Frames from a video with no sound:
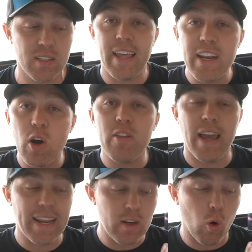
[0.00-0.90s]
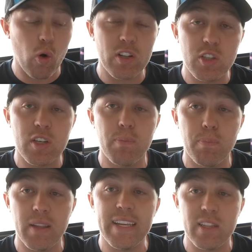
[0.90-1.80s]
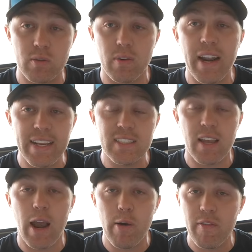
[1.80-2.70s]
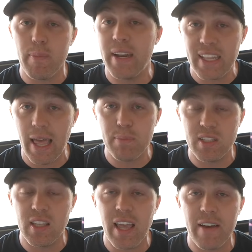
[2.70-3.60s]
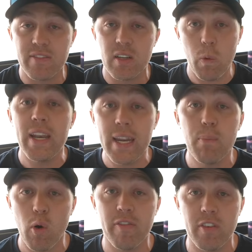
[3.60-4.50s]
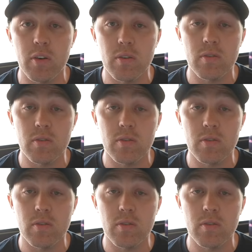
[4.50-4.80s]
they know that in order to complete the race, however many laps are left, we need more fuel.